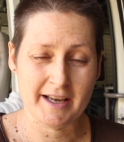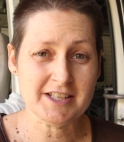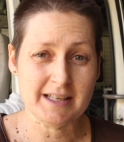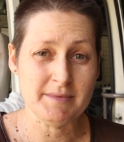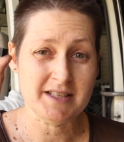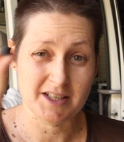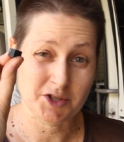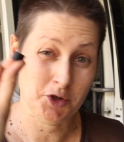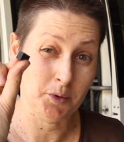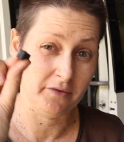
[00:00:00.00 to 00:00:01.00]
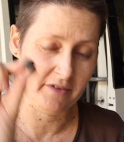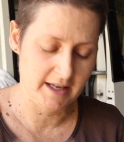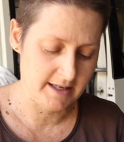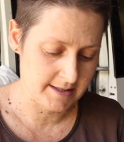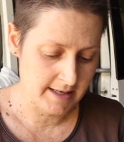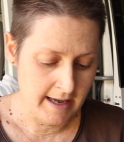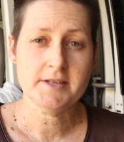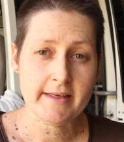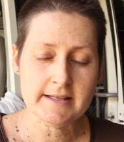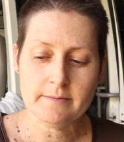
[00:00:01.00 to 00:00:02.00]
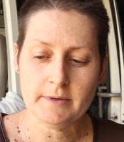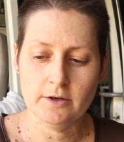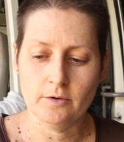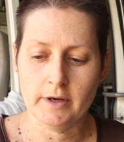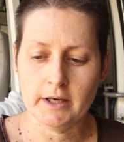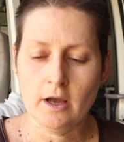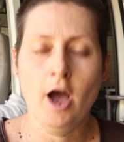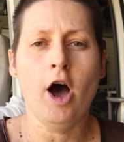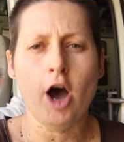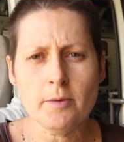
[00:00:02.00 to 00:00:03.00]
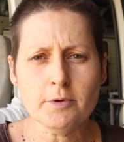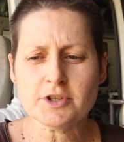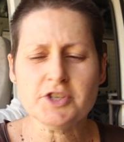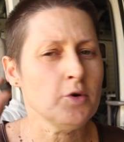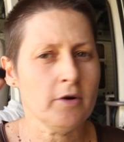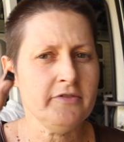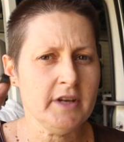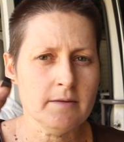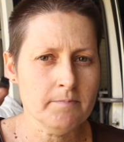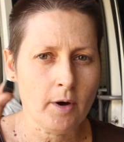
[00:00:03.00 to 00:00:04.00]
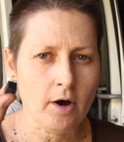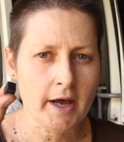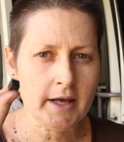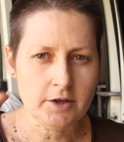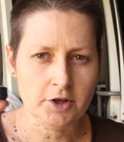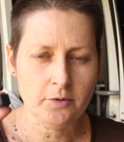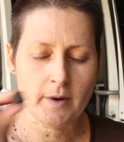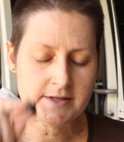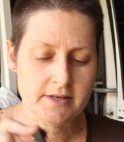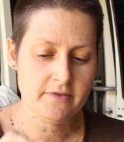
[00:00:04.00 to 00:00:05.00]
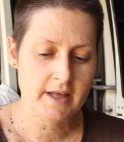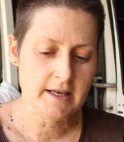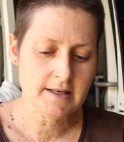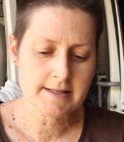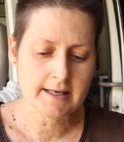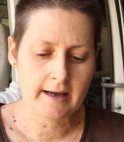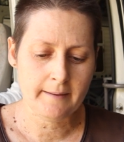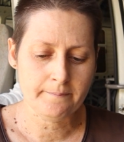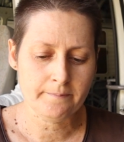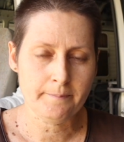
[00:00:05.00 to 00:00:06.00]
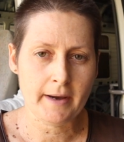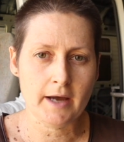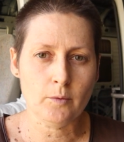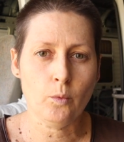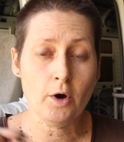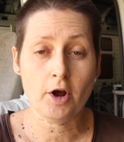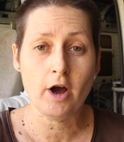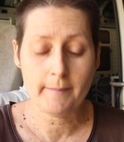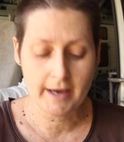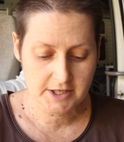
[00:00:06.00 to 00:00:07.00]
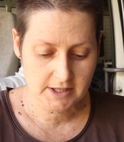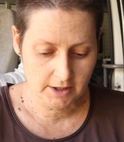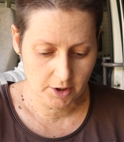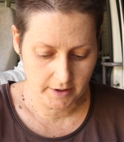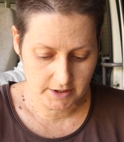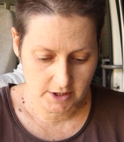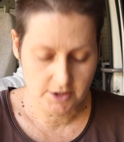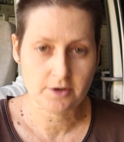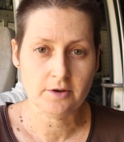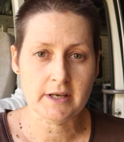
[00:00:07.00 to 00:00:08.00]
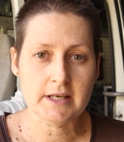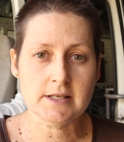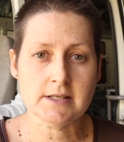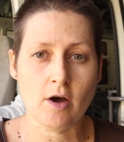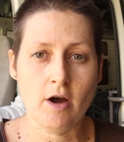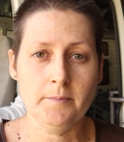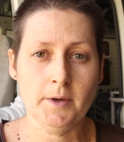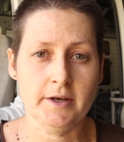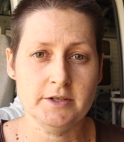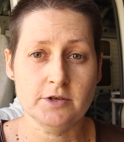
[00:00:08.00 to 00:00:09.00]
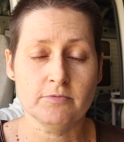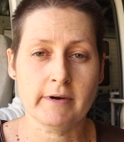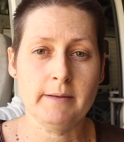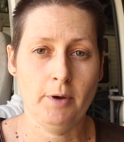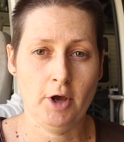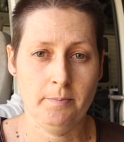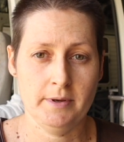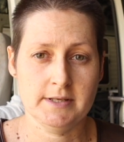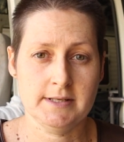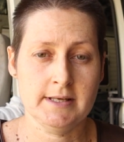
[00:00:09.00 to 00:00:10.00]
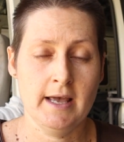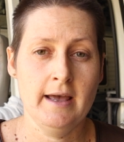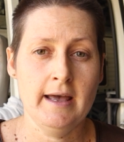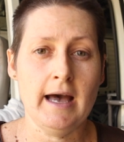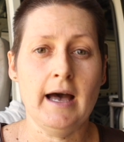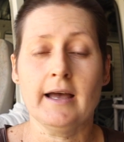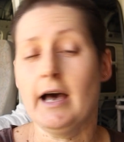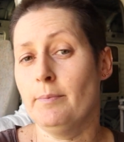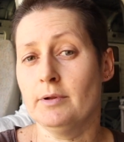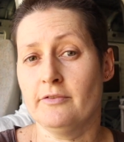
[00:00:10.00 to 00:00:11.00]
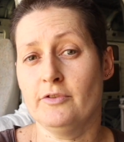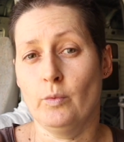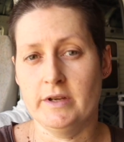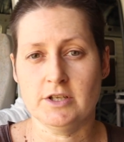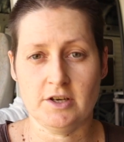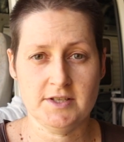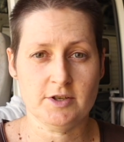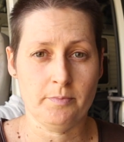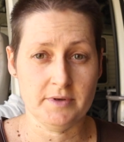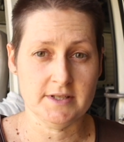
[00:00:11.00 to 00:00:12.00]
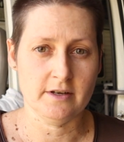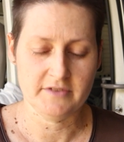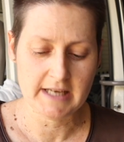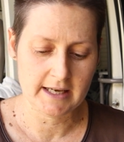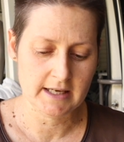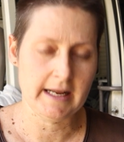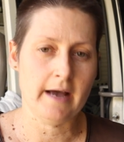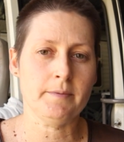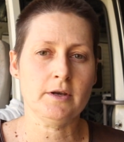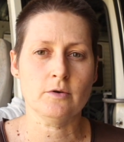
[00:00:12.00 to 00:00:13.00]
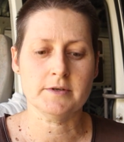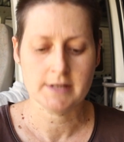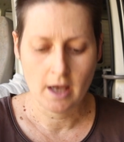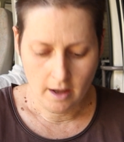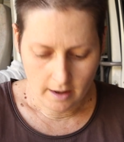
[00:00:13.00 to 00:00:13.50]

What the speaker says: actually missing 2 of these. So that's a bit annoying. I'm not sure if you can buy new ones of these, but what I'm actually going to do is I'm going to repurpose a couple of the window stoppers that I've taken out, because